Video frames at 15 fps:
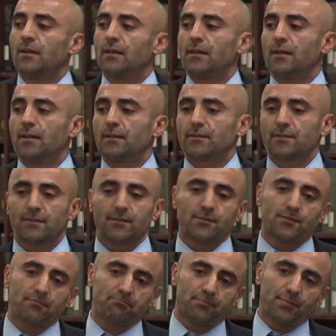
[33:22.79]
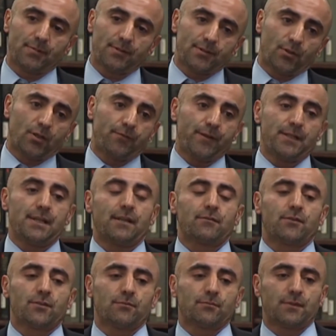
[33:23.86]
Uh, it's, it's sort of an,
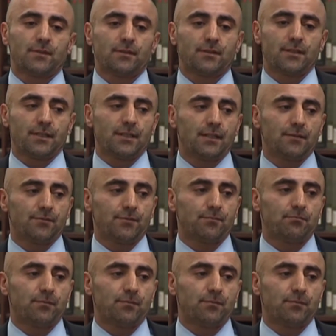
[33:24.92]
the, the uh,